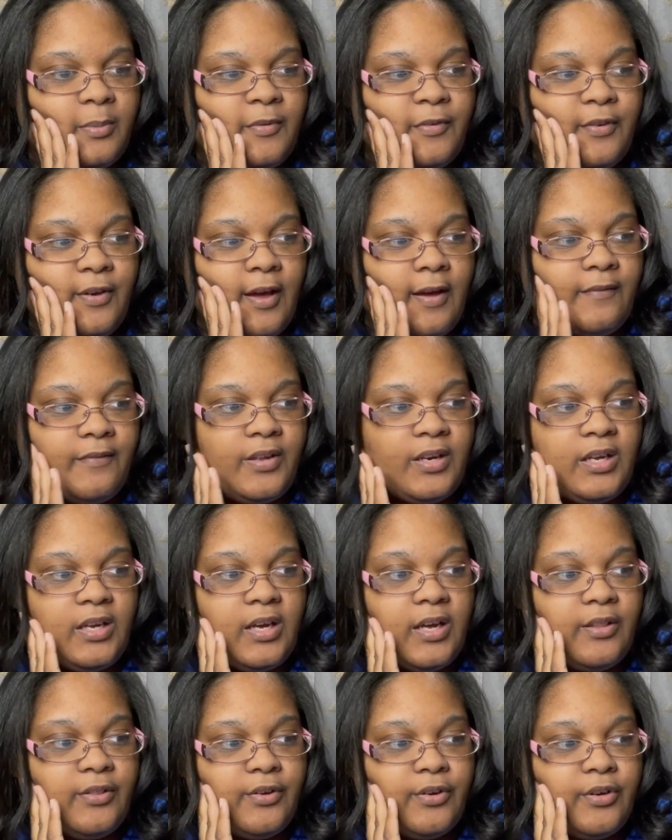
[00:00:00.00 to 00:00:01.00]
If you have any
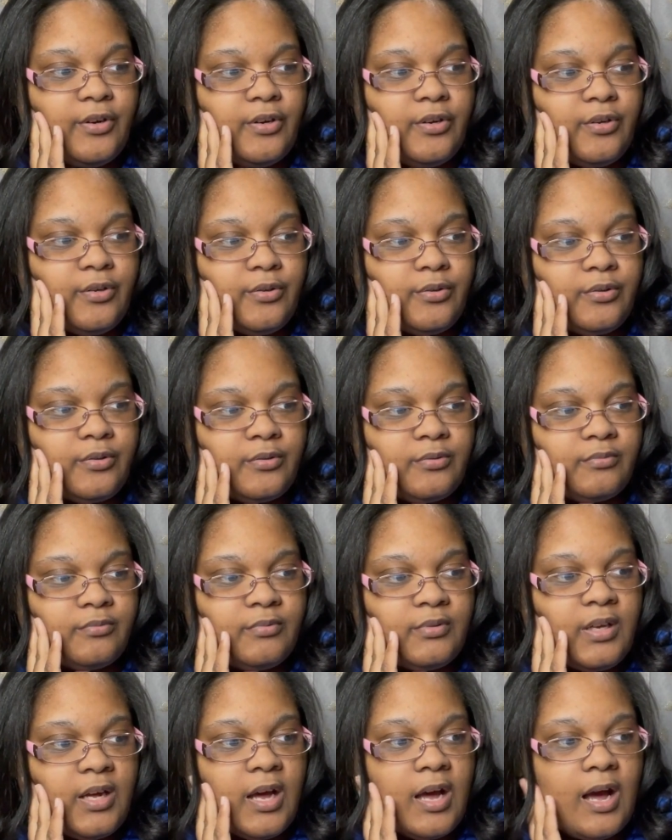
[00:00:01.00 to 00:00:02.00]
other
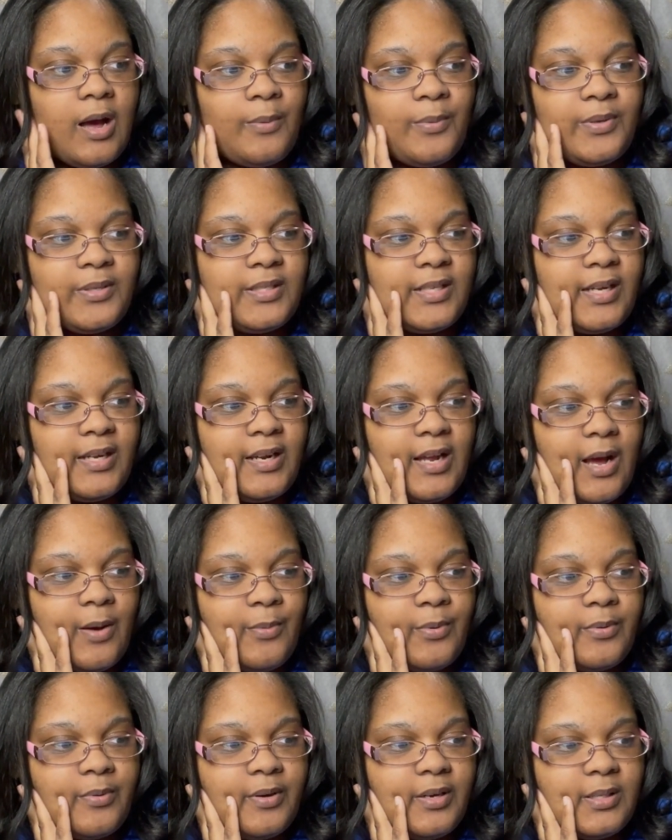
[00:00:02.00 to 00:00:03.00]
I will say now
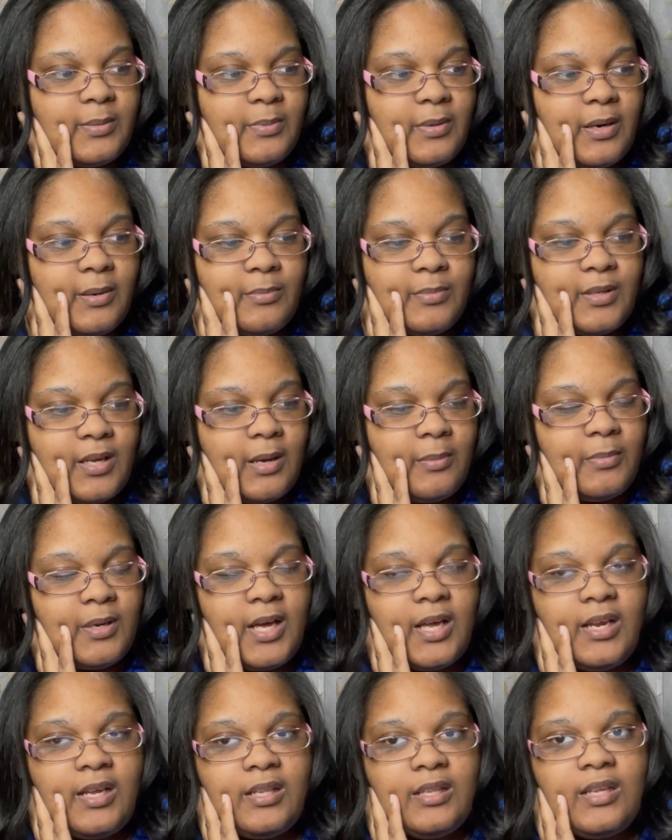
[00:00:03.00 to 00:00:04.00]
request, but I'm
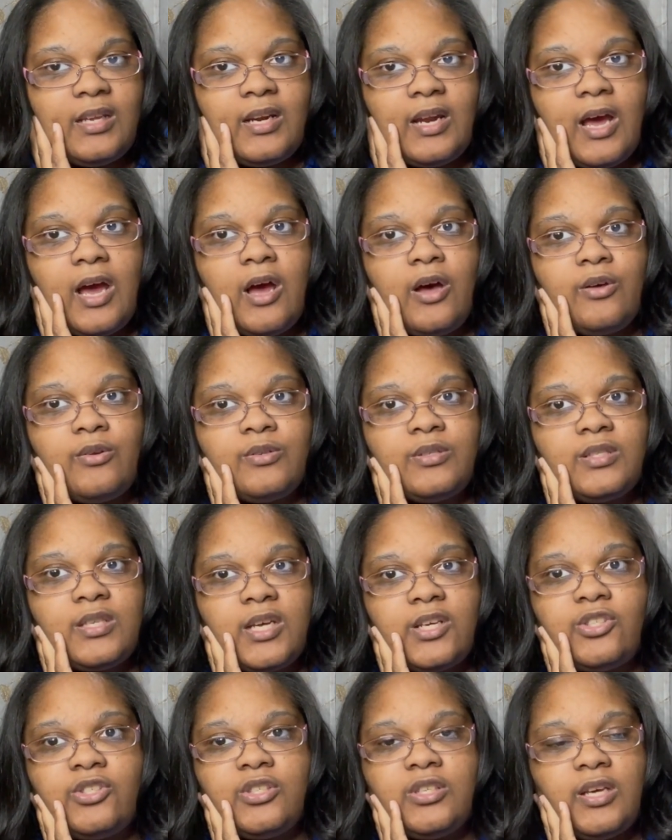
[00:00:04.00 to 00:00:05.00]
not in the now
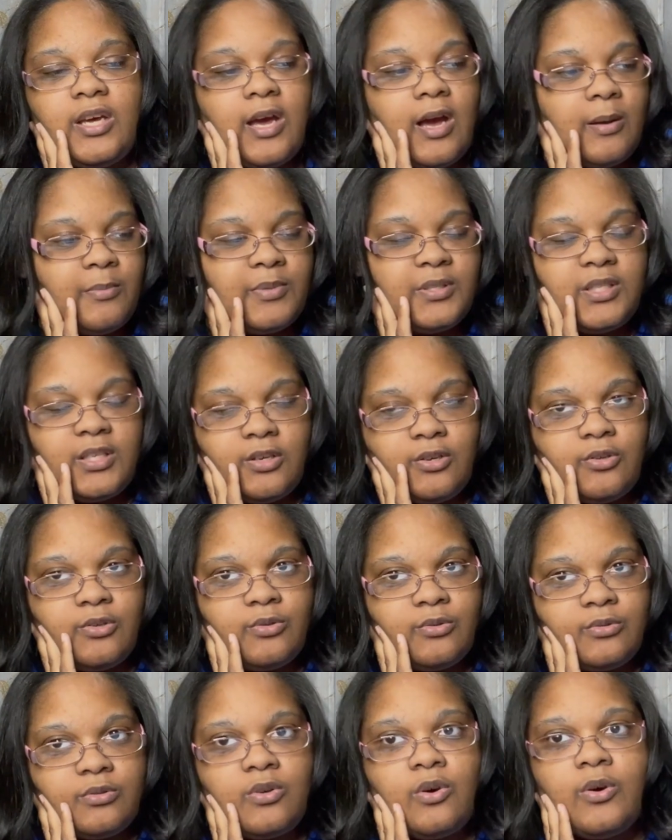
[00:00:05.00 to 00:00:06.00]
section yet. I'm still
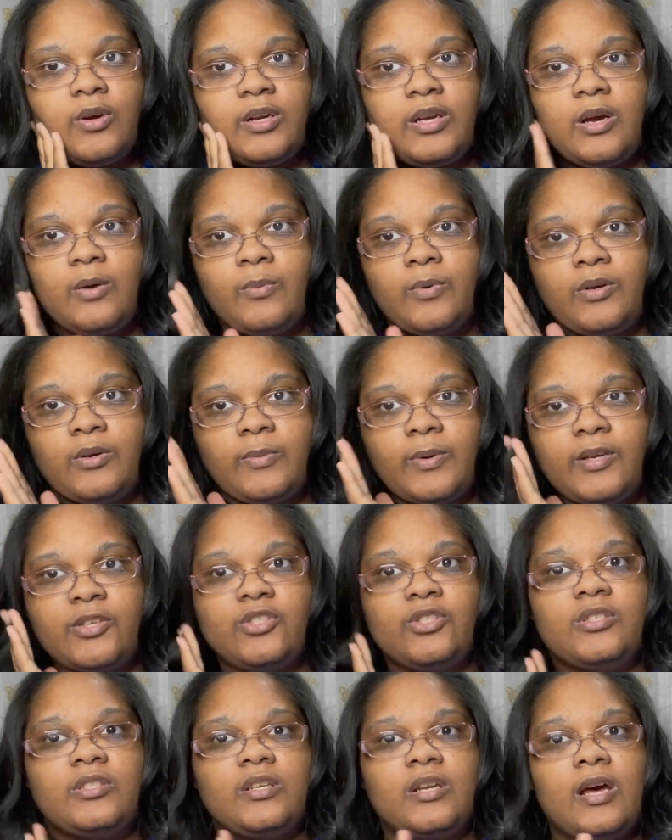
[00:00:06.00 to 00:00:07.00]
going down One
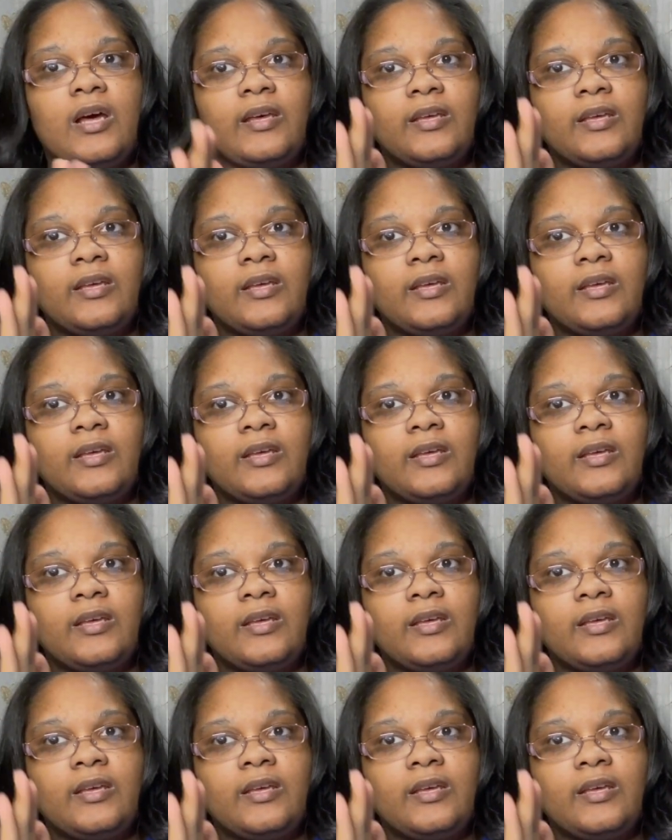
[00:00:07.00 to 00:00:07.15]
Direction.